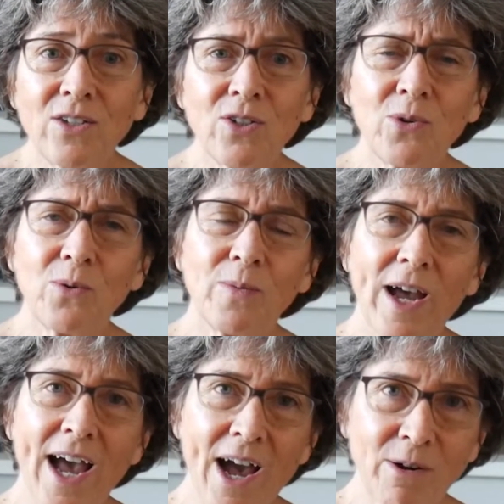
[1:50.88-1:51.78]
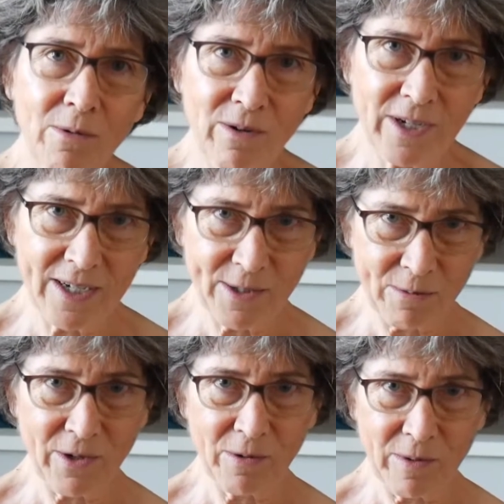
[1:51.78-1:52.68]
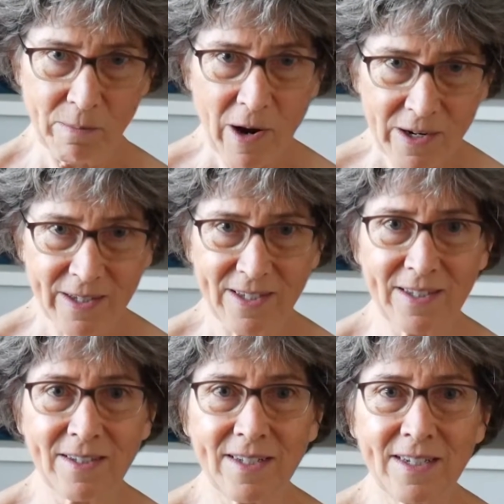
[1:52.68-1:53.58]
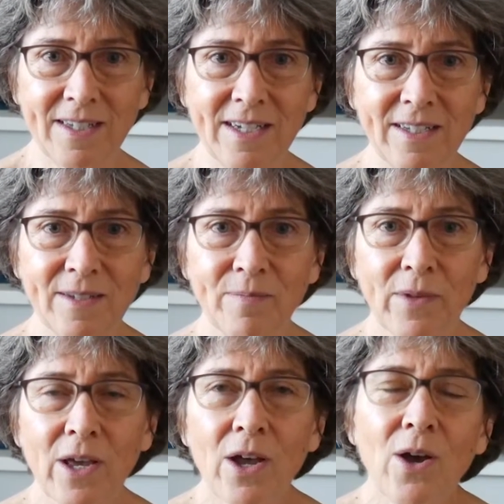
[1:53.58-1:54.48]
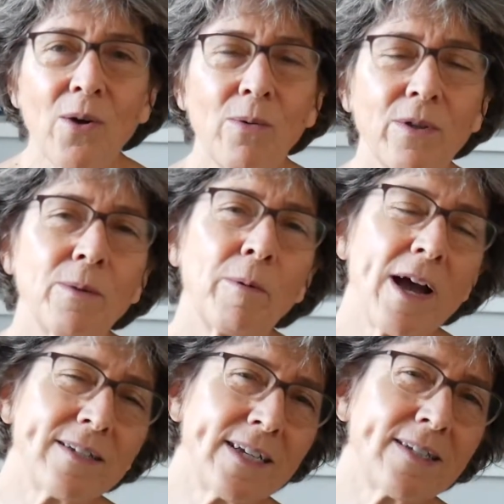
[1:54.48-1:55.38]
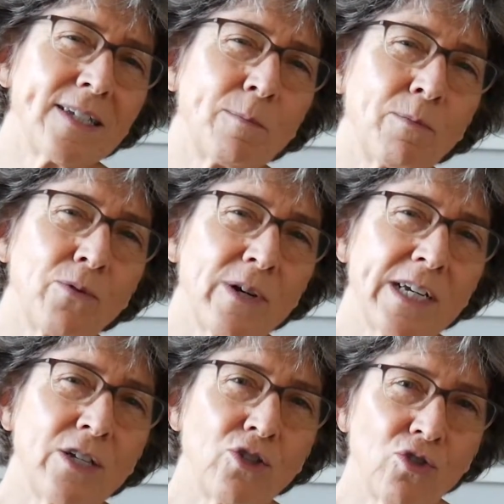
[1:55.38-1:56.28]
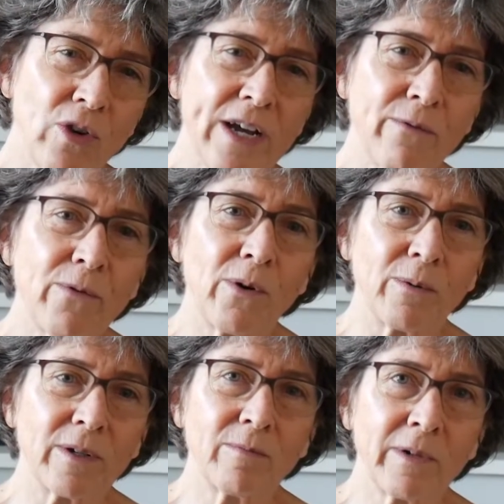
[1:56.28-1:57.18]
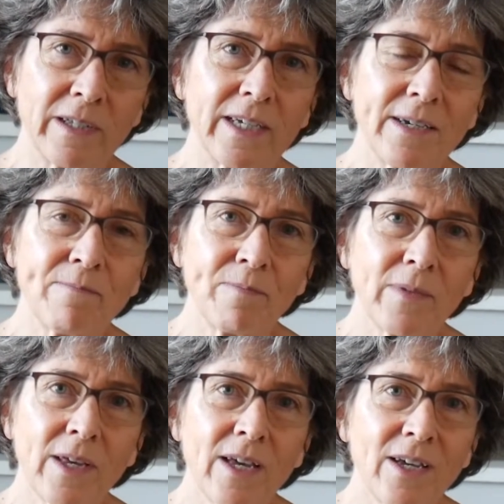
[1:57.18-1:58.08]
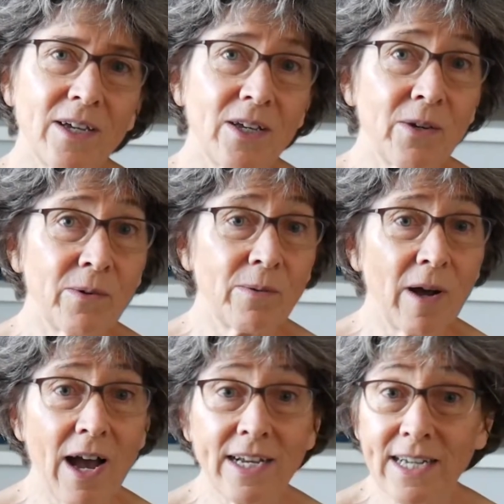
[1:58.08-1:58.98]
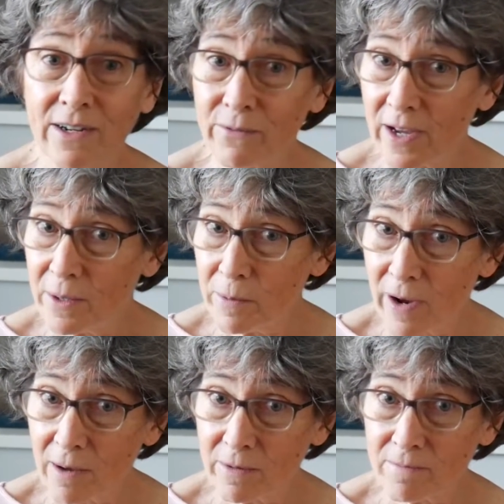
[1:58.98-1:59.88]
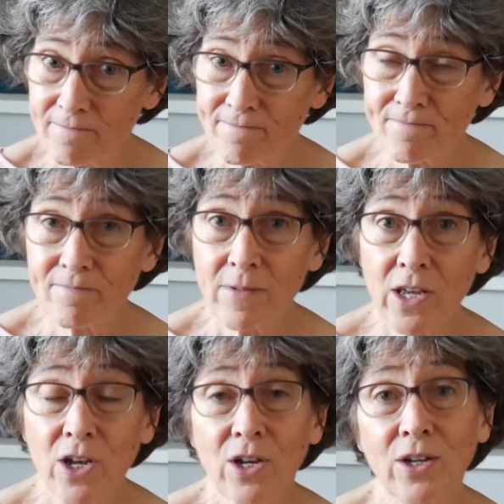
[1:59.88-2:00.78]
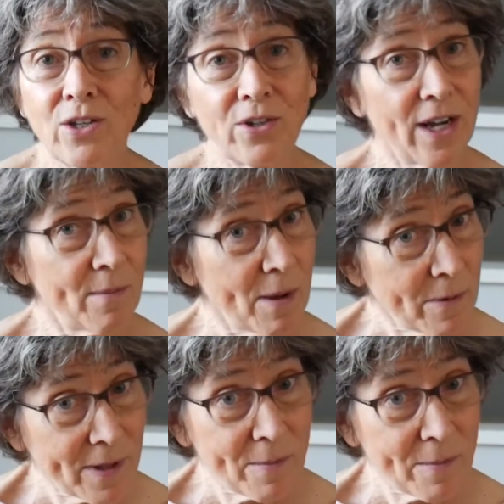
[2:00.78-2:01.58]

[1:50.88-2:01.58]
So, how do OTs work with Parkinson's disease? Well, the process is pretty straightforward, really. You identify the problem, you come up with